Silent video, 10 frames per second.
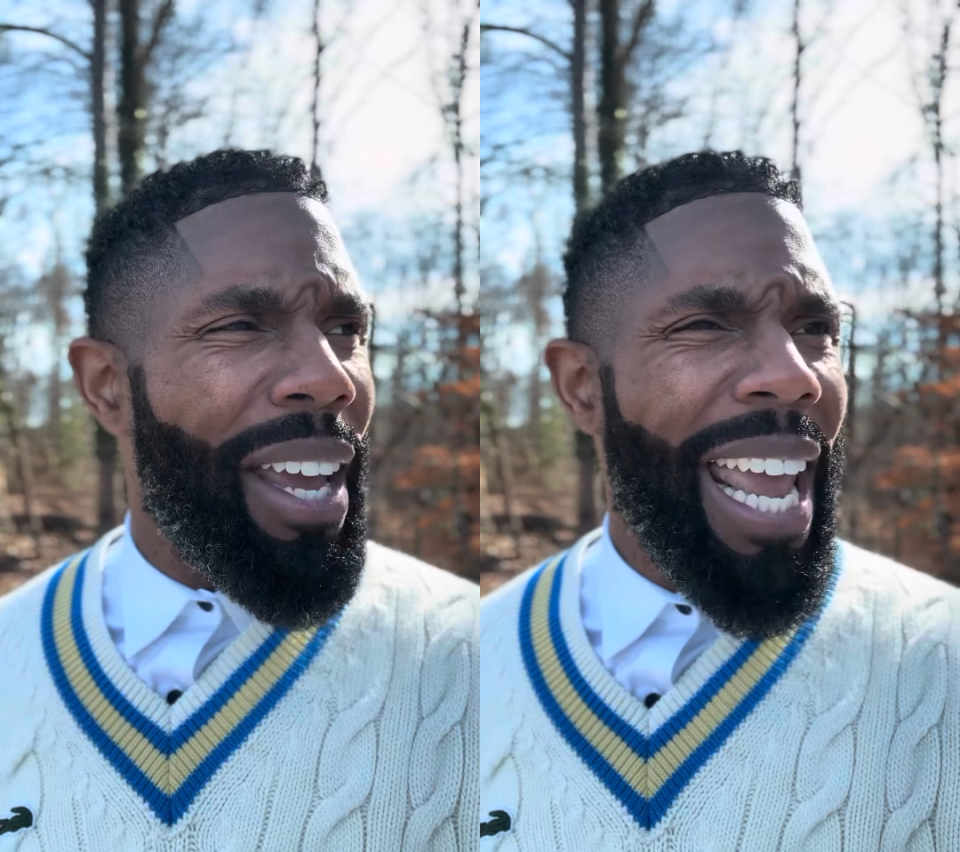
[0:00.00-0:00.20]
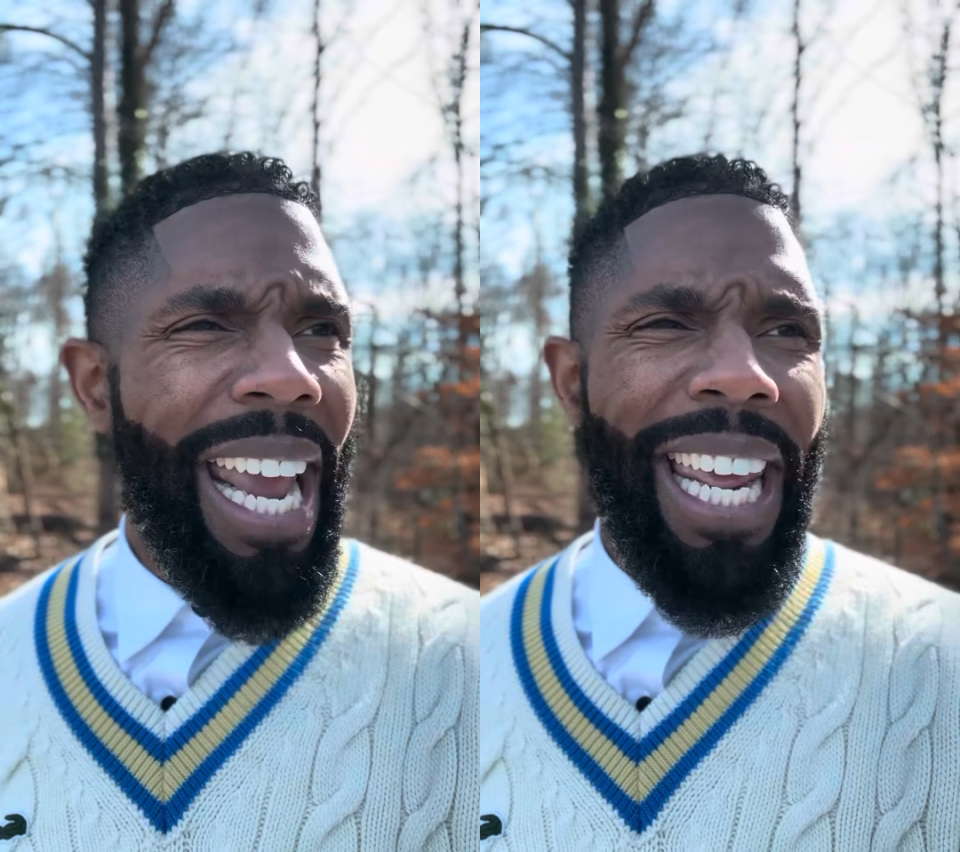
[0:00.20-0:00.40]

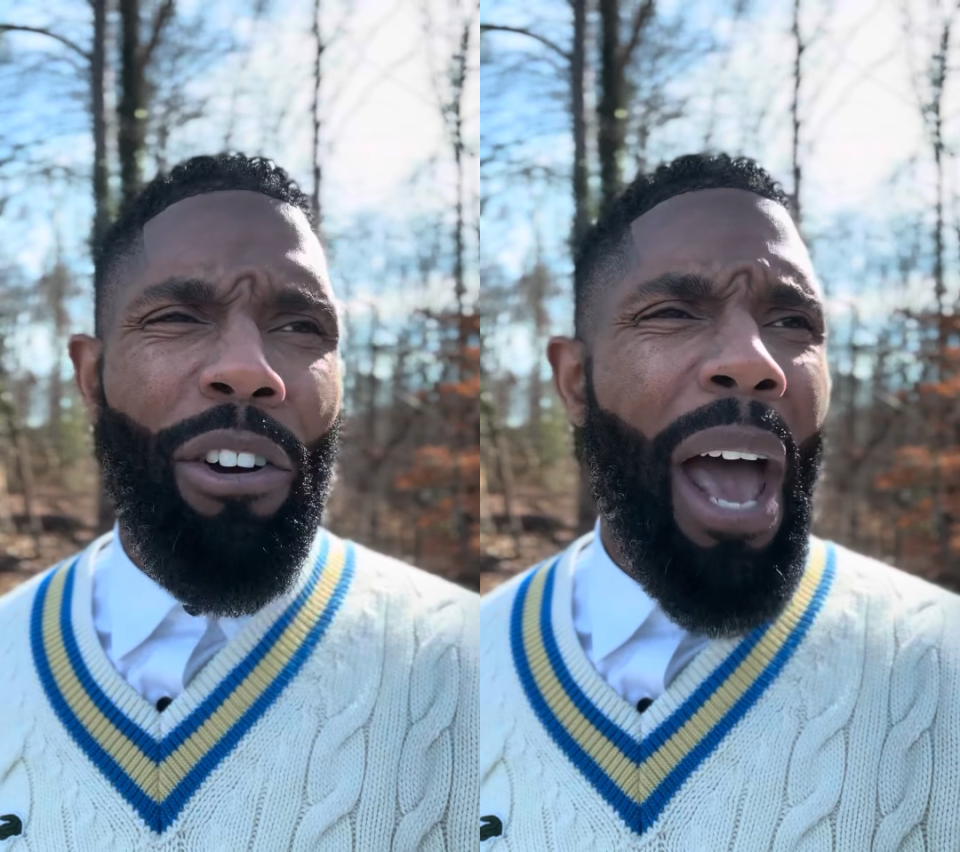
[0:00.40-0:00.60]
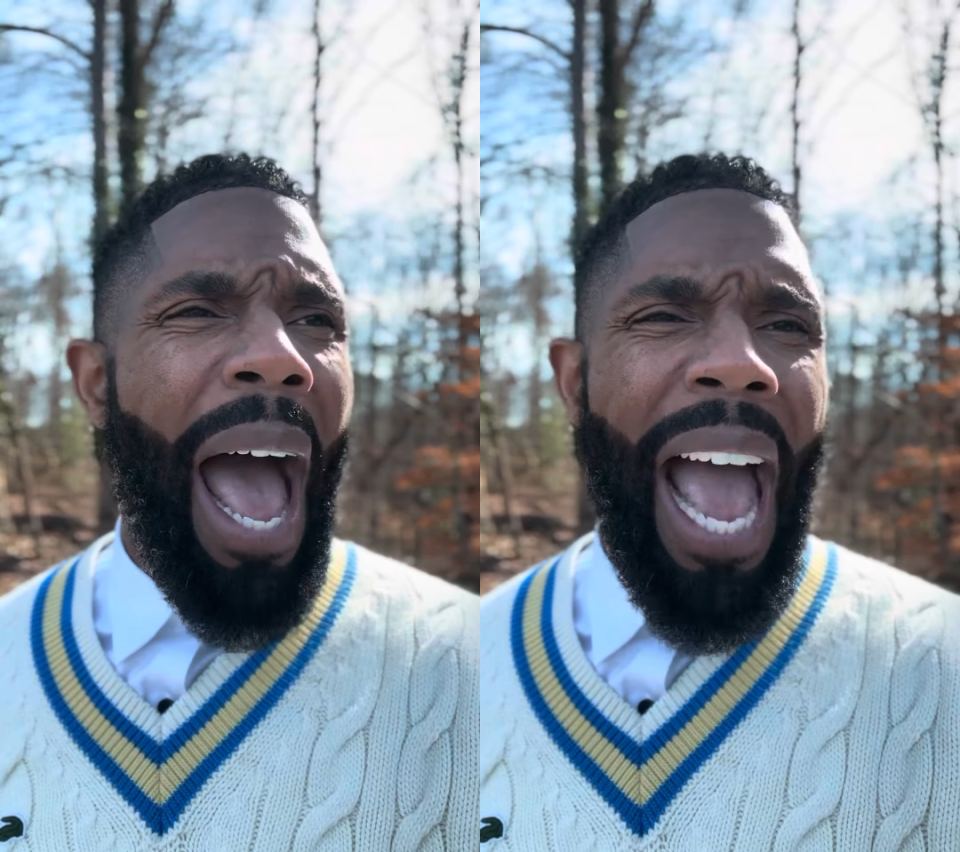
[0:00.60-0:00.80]
head
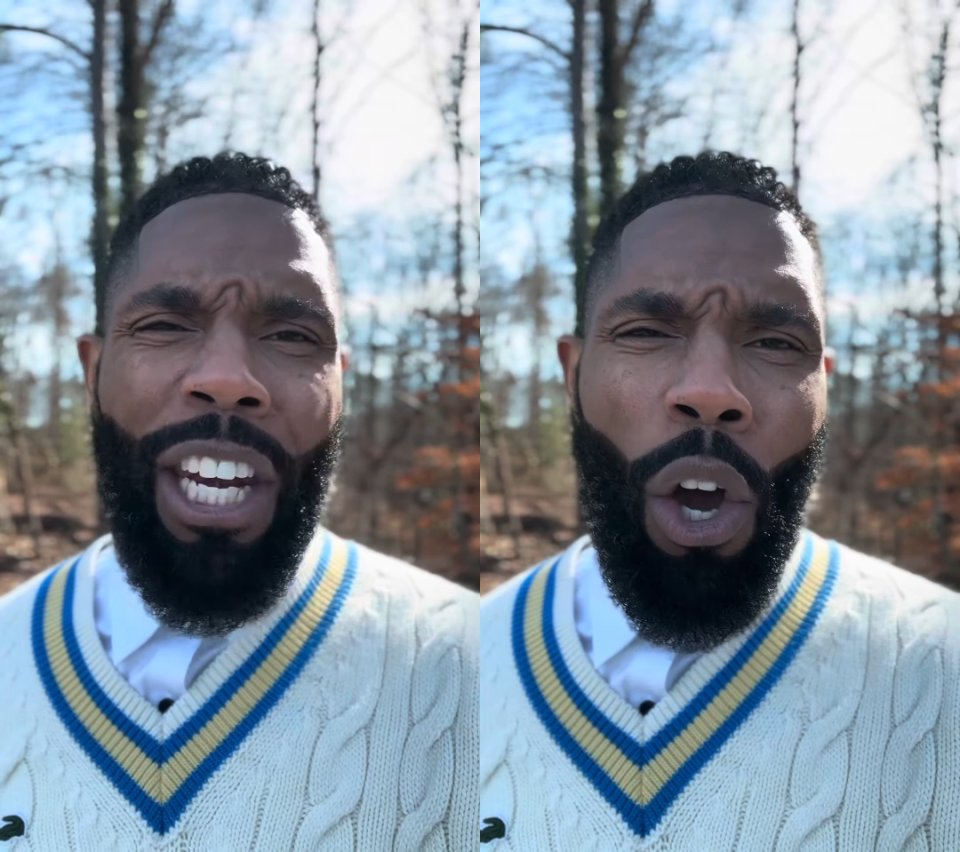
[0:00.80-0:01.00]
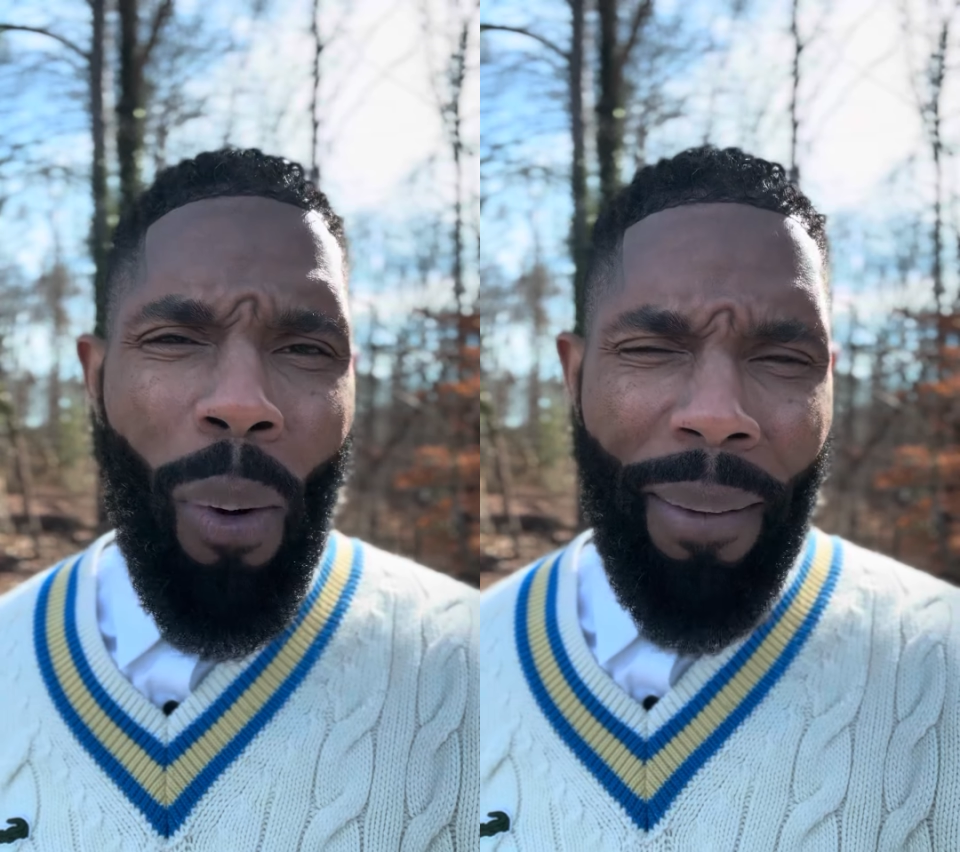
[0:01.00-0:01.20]
held high,
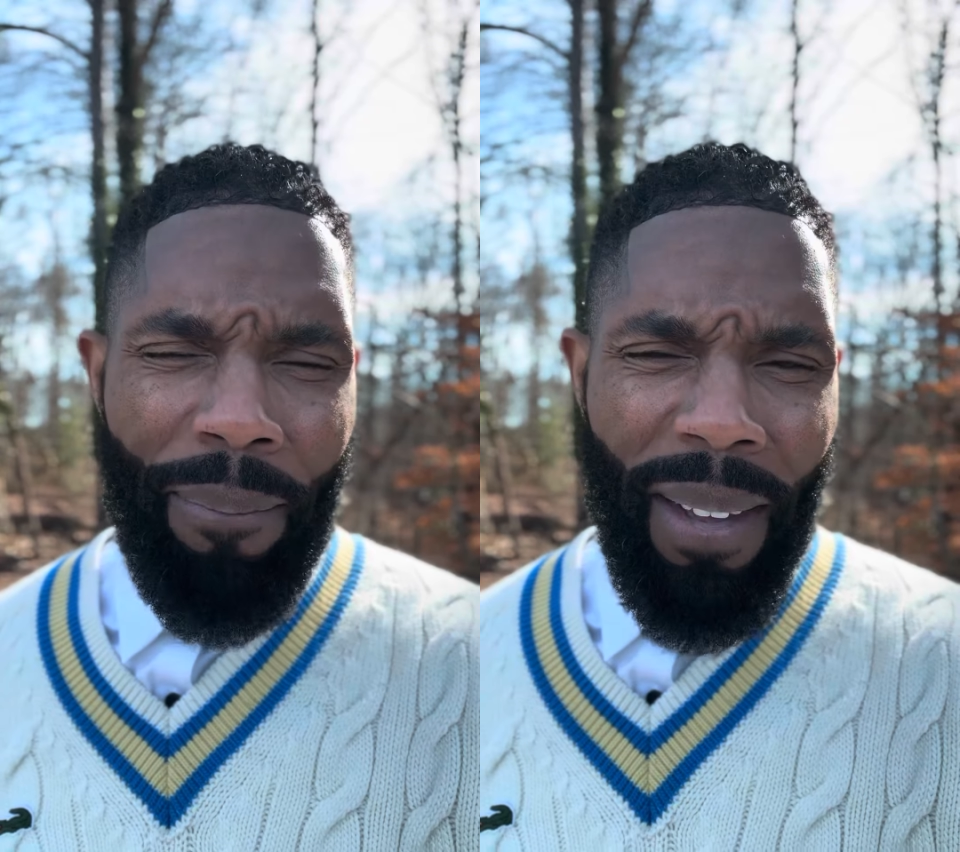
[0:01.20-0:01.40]
knowing